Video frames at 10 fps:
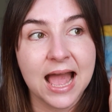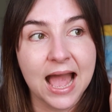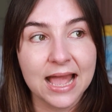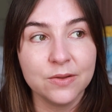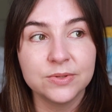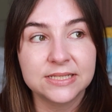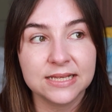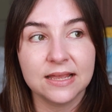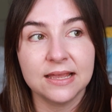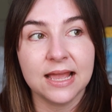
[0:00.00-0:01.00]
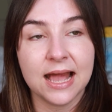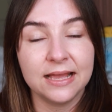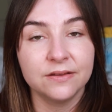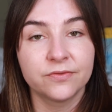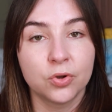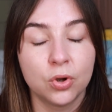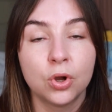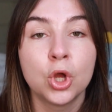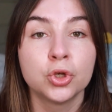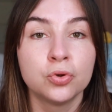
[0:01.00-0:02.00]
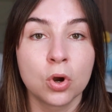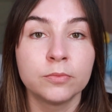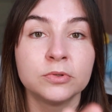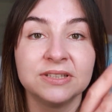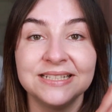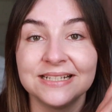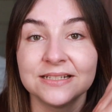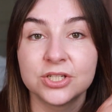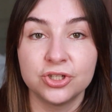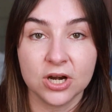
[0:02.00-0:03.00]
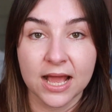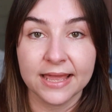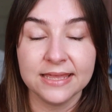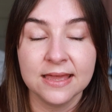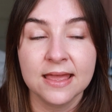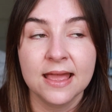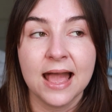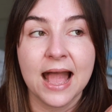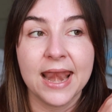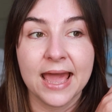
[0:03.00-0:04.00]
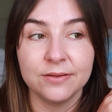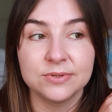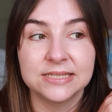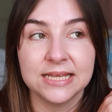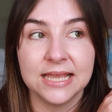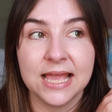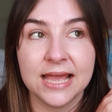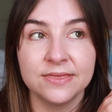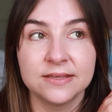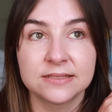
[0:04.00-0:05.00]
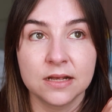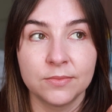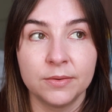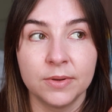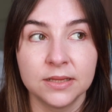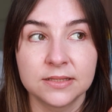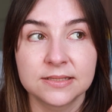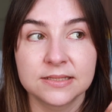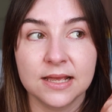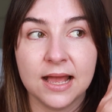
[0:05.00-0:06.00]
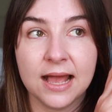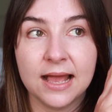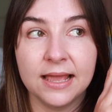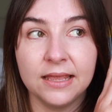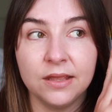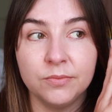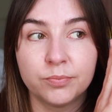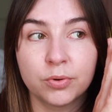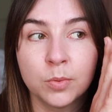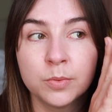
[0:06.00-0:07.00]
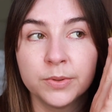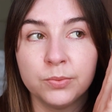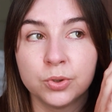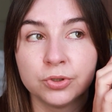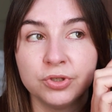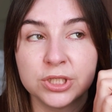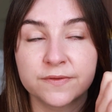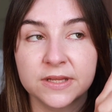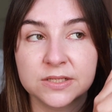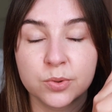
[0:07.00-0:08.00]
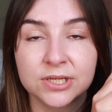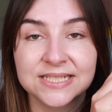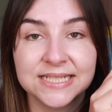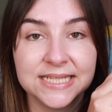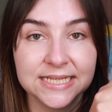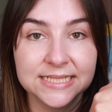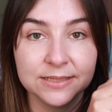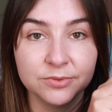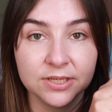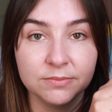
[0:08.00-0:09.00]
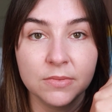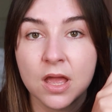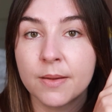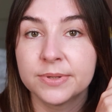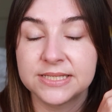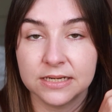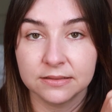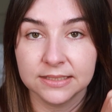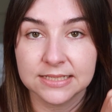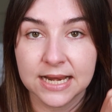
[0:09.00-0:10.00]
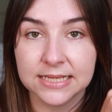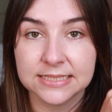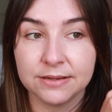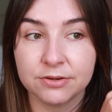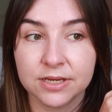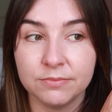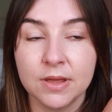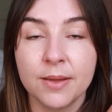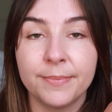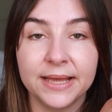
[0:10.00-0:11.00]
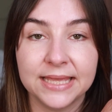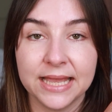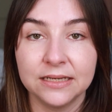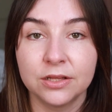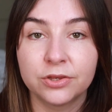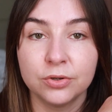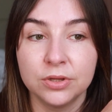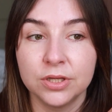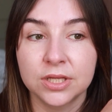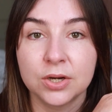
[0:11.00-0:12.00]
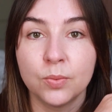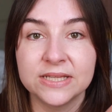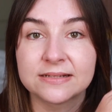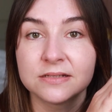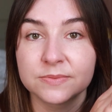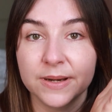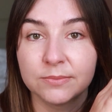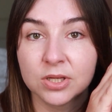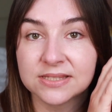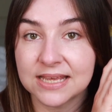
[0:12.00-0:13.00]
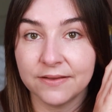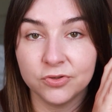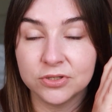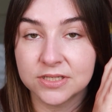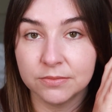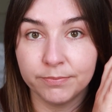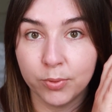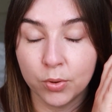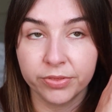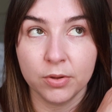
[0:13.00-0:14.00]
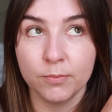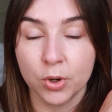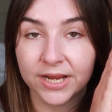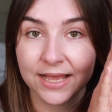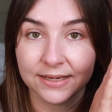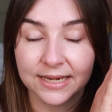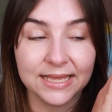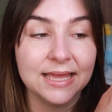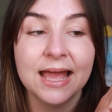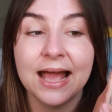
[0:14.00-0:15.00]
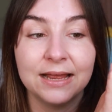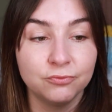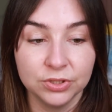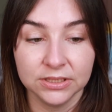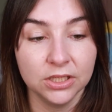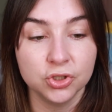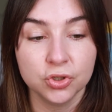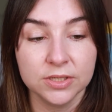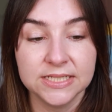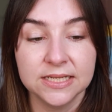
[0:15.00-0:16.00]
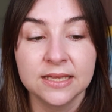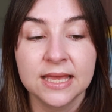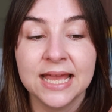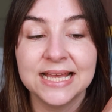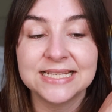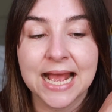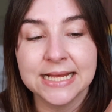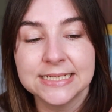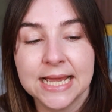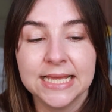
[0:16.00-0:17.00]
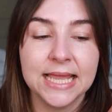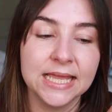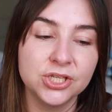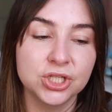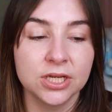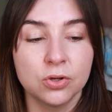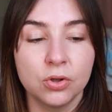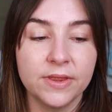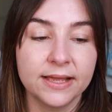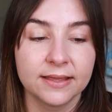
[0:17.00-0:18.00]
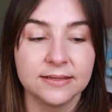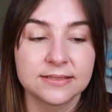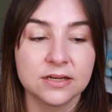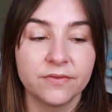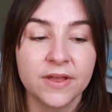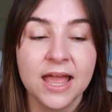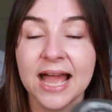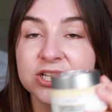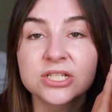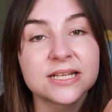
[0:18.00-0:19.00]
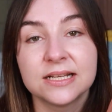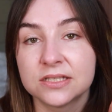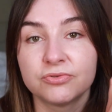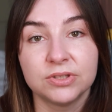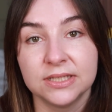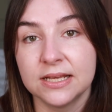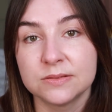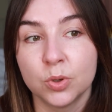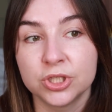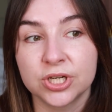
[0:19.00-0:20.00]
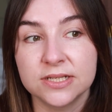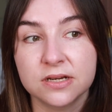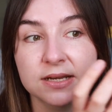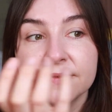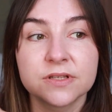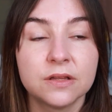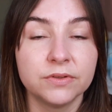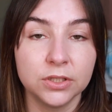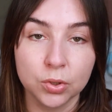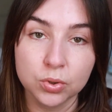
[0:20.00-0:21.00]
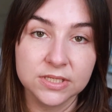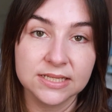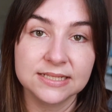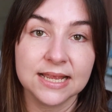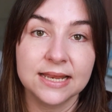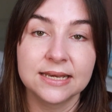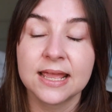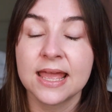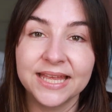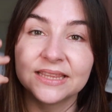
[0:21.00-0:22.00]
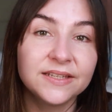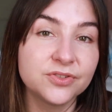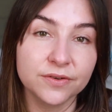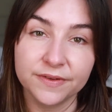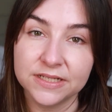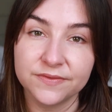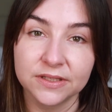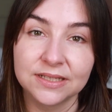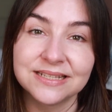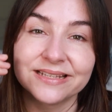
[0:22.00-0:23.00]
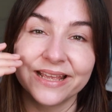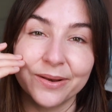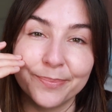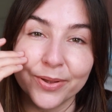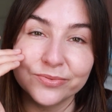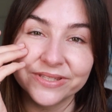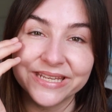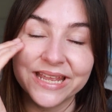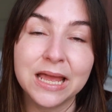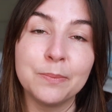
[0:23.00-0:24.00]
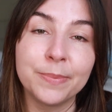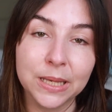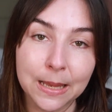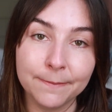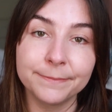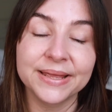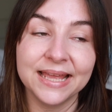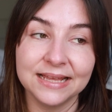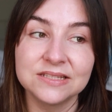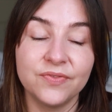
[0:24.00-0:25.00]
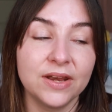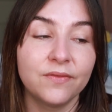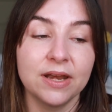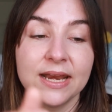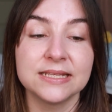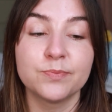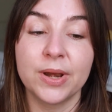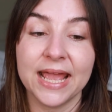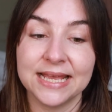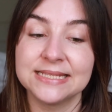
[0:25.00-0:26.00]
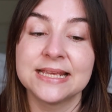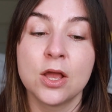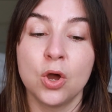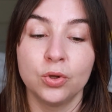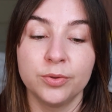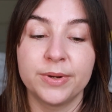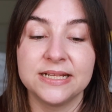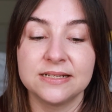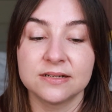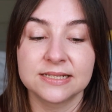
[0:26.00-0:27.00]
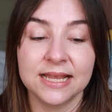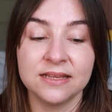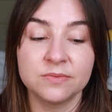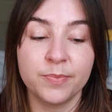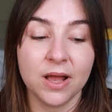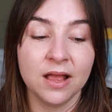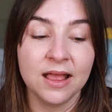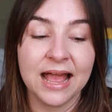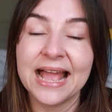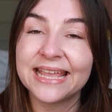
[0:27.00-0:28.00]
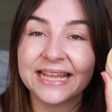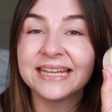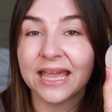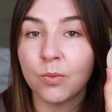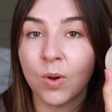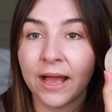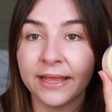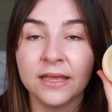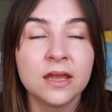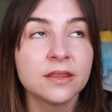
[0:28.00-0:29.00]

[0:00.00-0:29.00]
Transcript: I would say I have got normal leading to dry, and I would say in the summer months I probably wouldn't reach for this one as a daytime cream, but certainly as a nighttime cream. But again, through the kind of winter and spring months, I've used it both morning and night and really enjoyed it. It's anti-aging, all that kind of stuff. I just think it's a really nice moisturiser. It gives a lovely glow to the skin. It leaves your face feeling nice and kind of bouncy and plump. It is very, very nice, but it is on the pricier side. But I kind of get why.